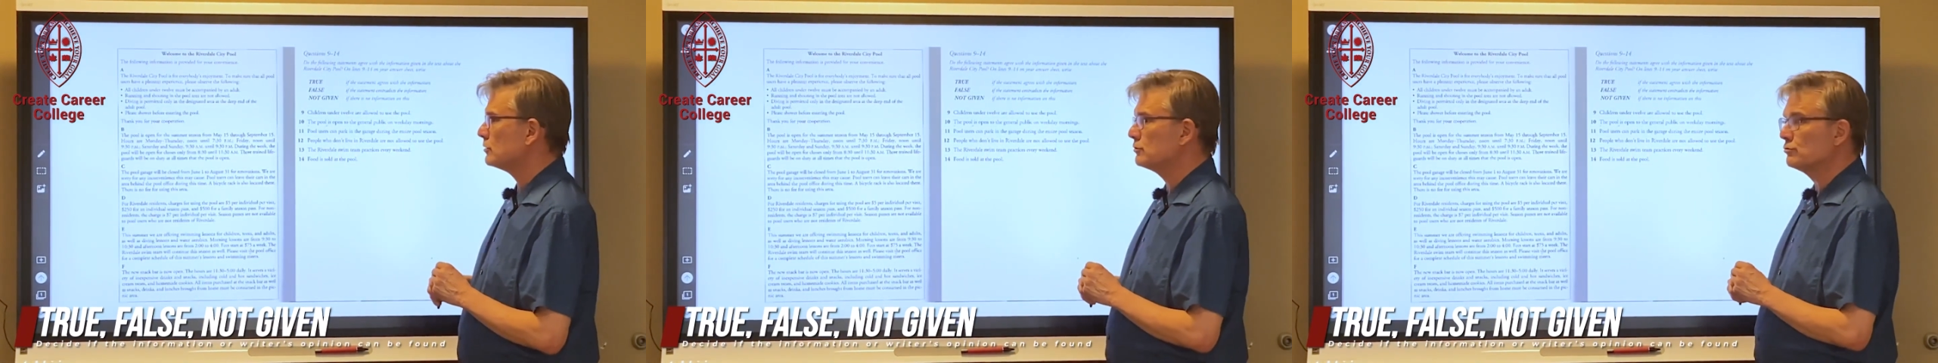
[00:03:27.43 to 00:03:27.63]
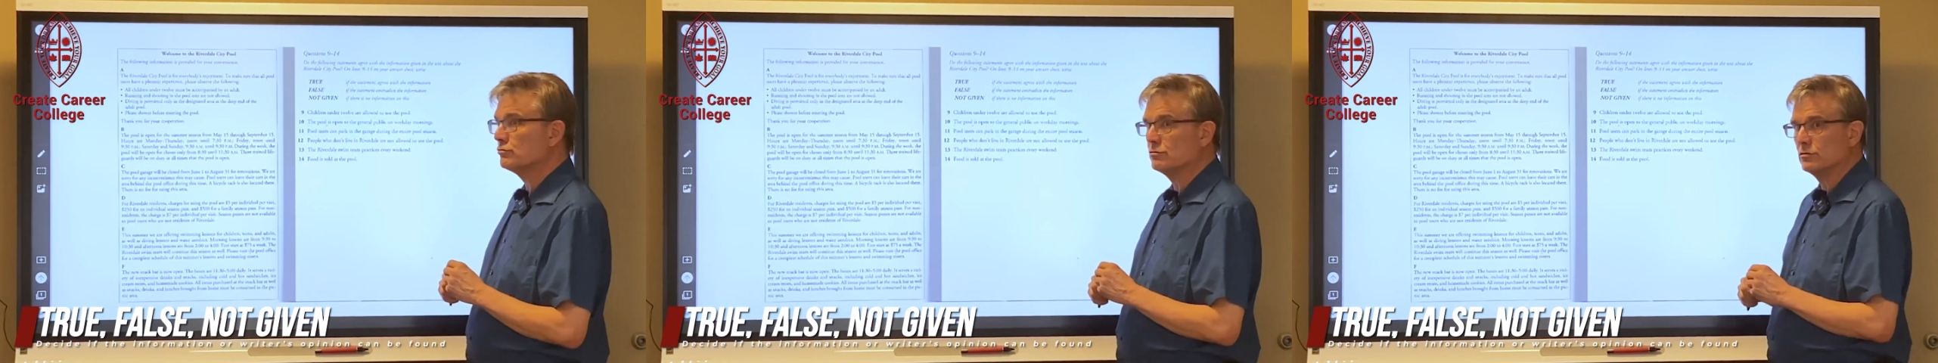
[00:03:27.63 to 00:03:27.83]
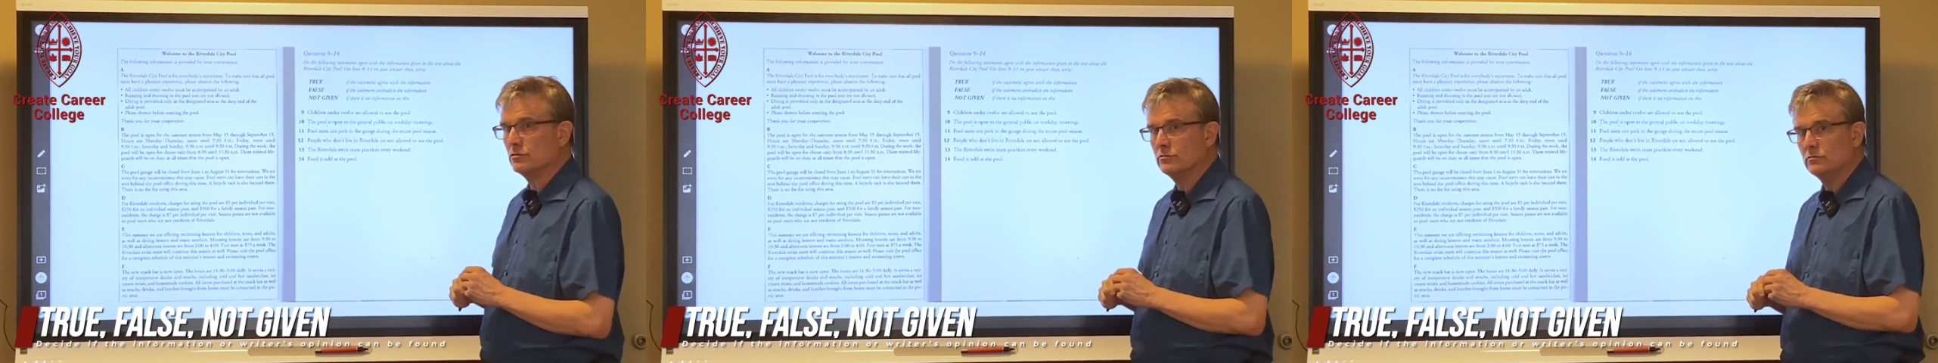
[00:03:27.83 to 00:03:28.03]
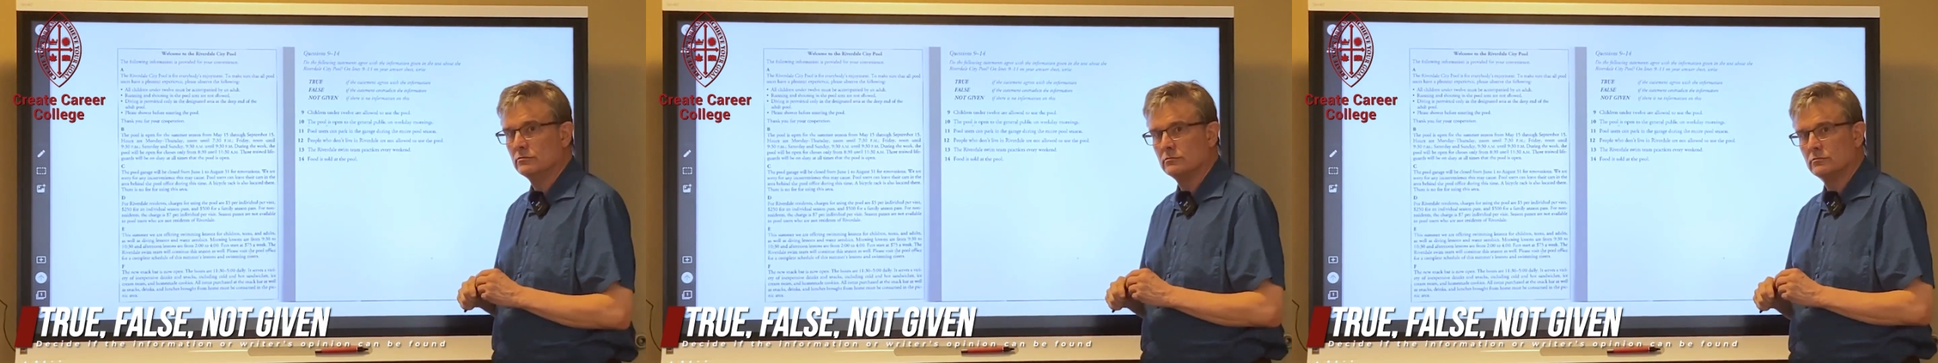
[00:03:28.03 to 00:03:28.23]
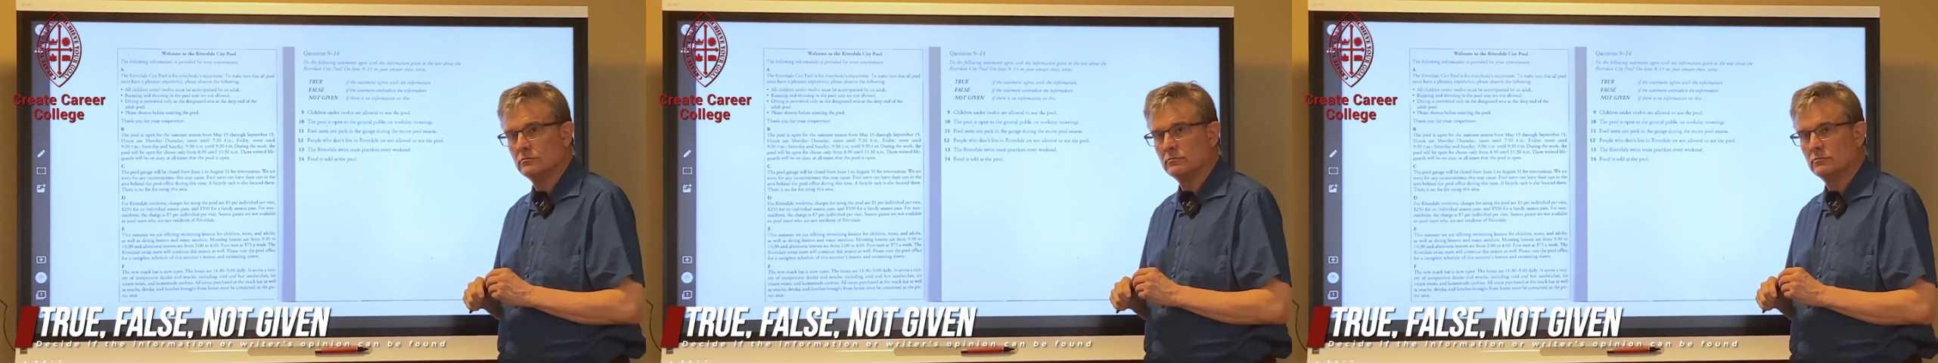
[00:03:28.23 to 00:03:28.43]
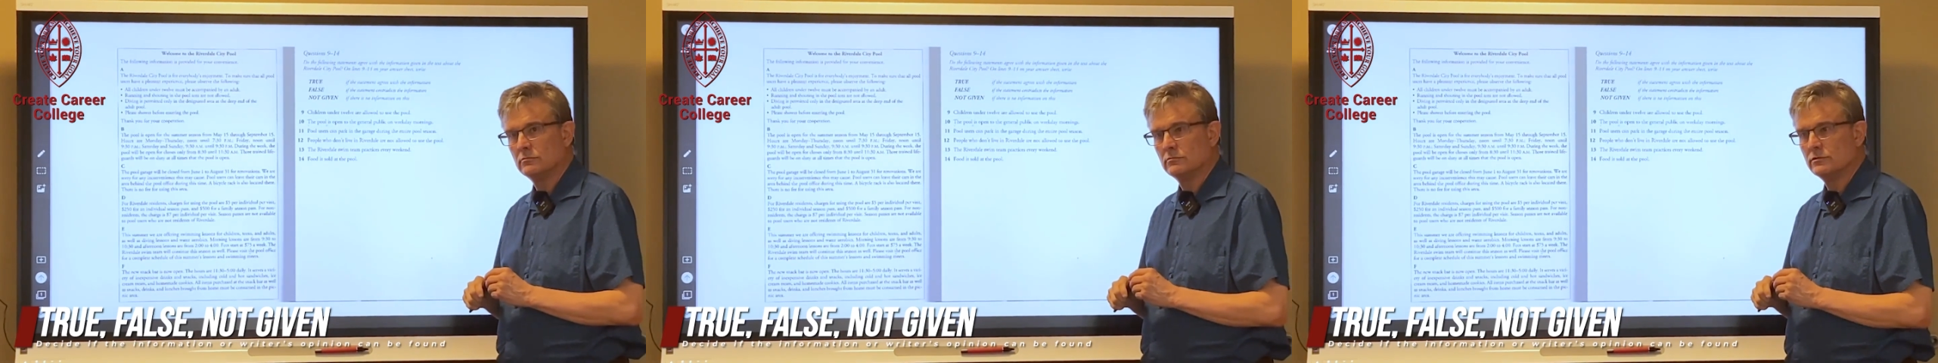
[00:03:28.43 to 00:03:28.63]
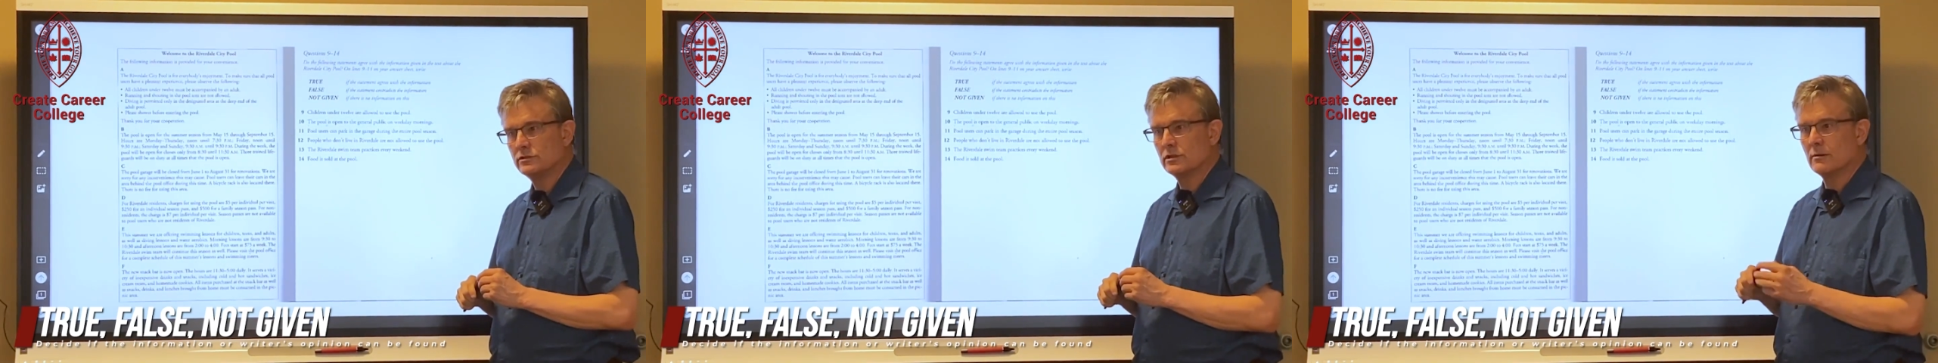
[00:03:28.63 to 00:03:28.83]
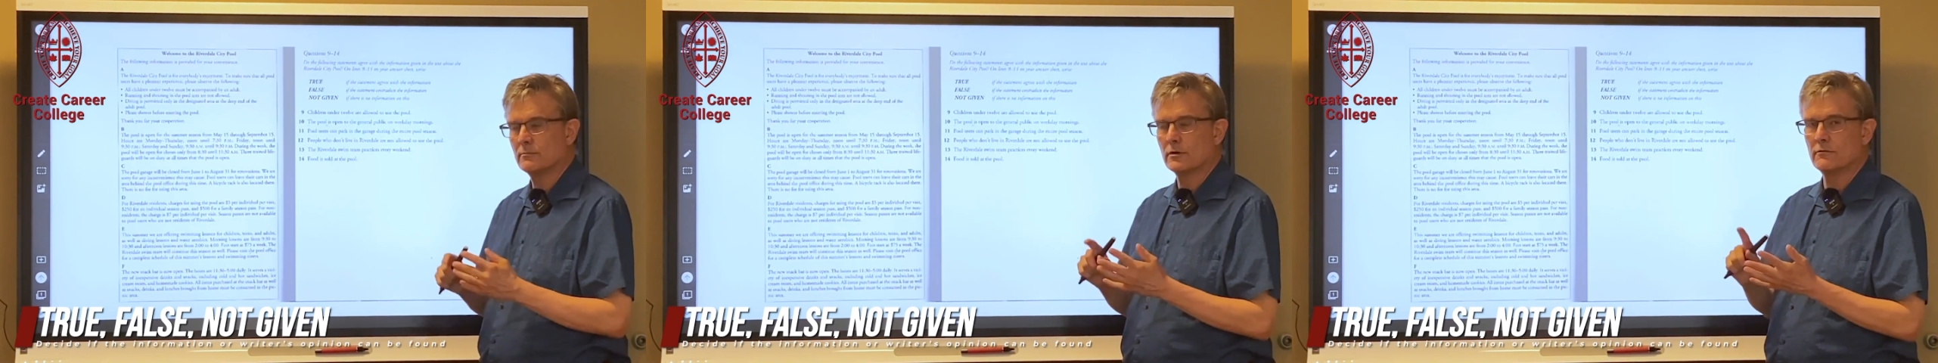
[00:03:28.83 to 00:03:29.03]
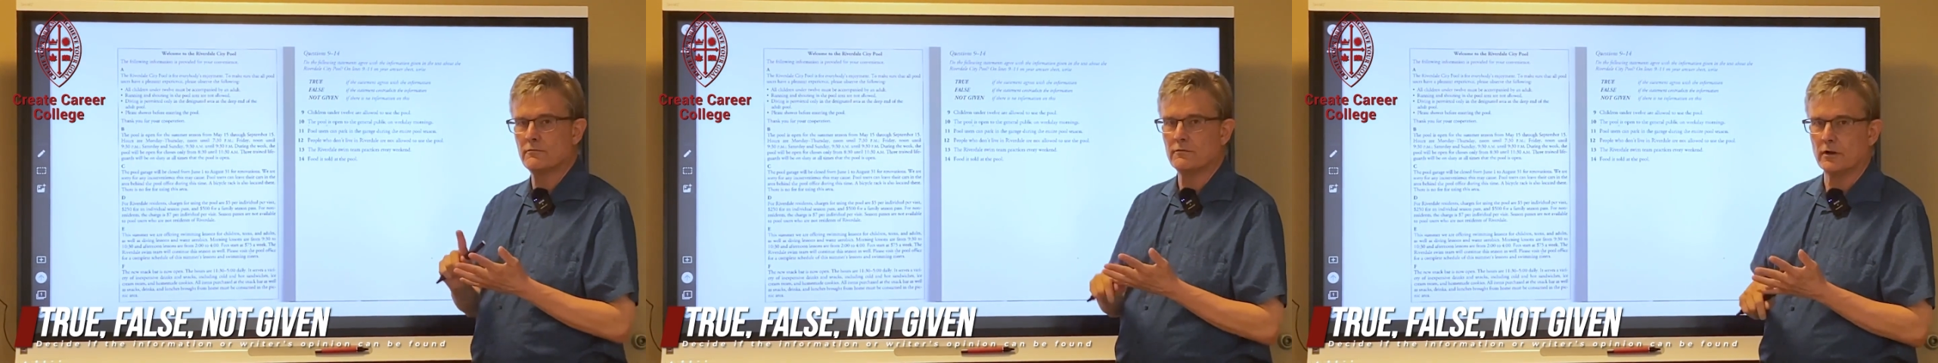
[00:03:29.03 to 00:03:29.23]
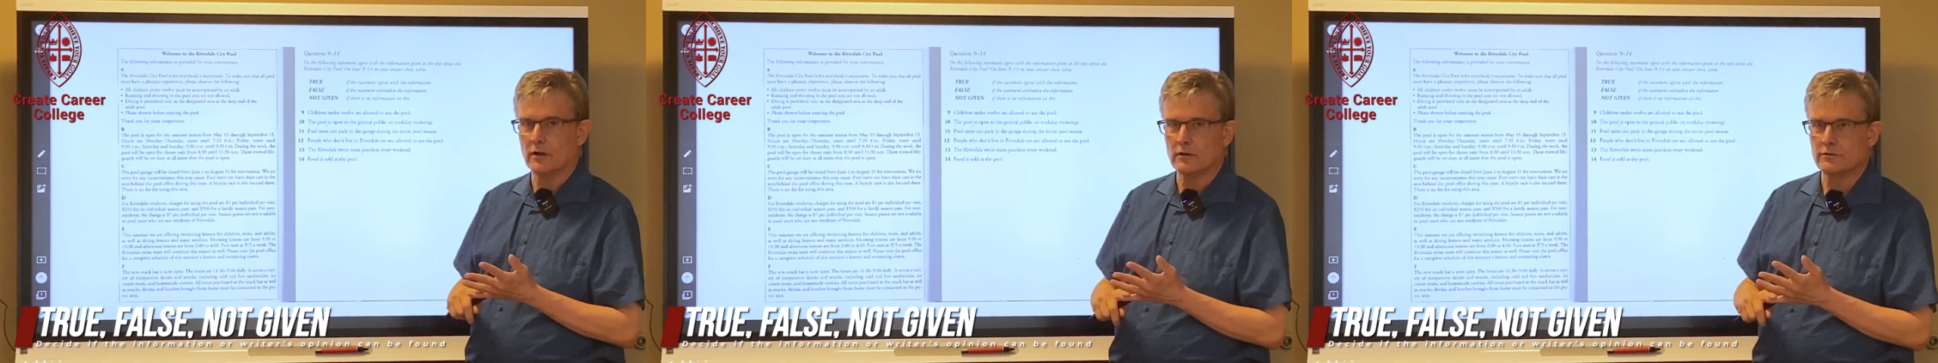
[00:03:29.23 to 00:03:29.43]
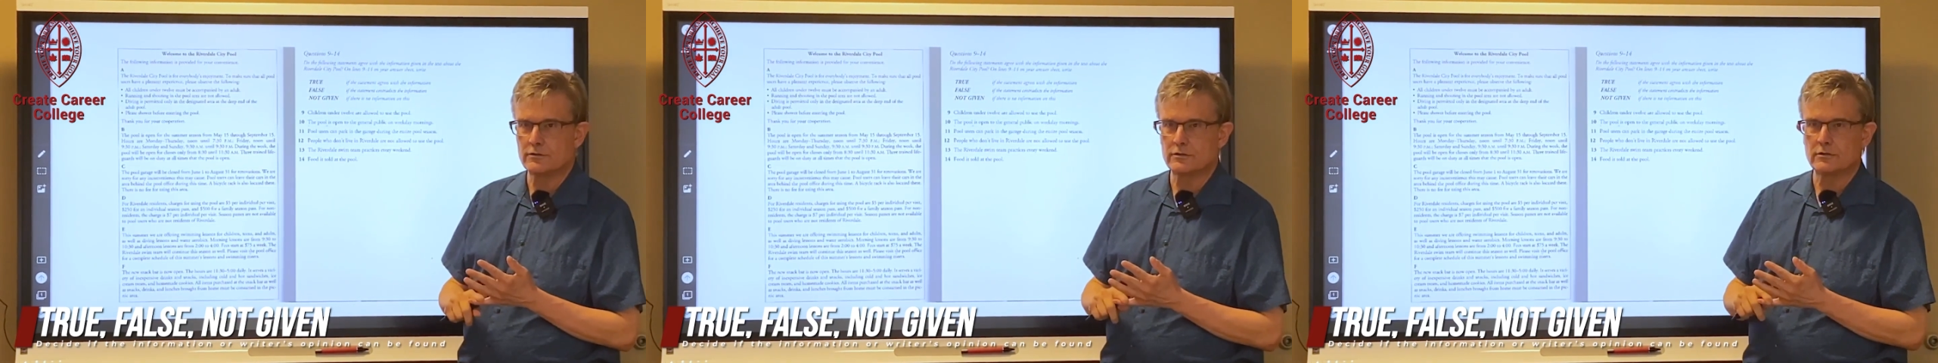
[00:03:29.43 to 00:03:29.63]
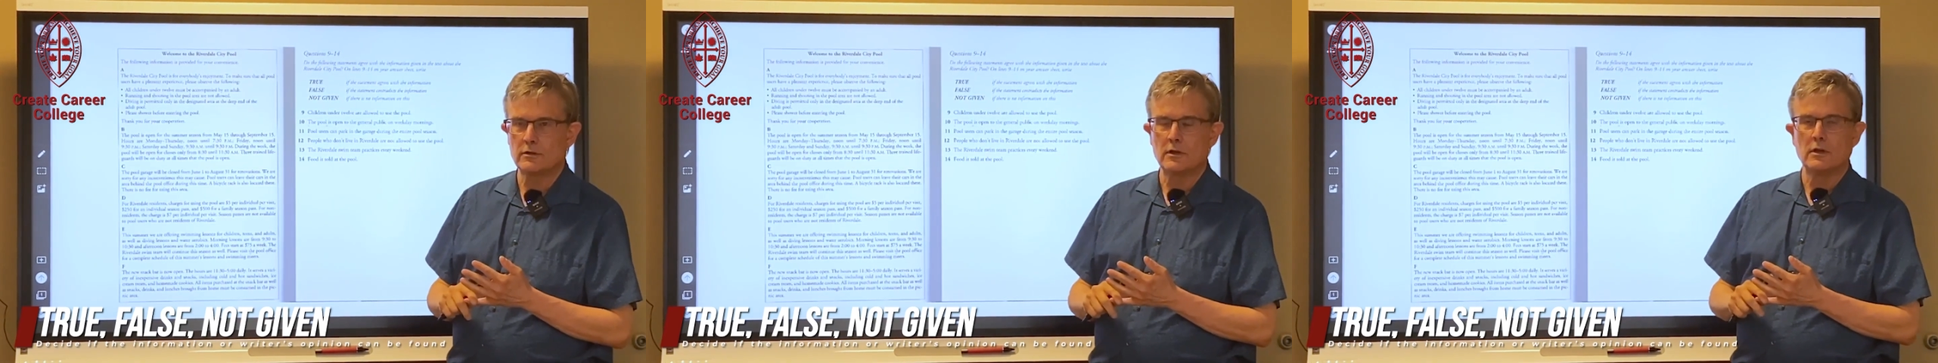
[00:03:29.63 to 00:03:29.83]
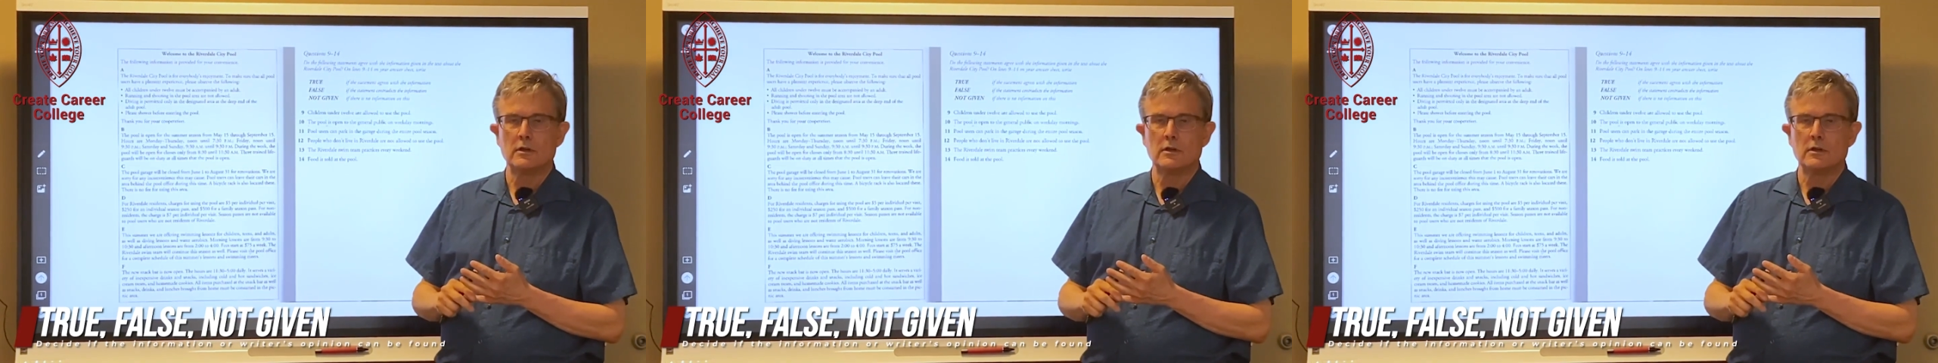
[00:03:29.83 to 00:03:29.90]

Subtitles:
true, some are false,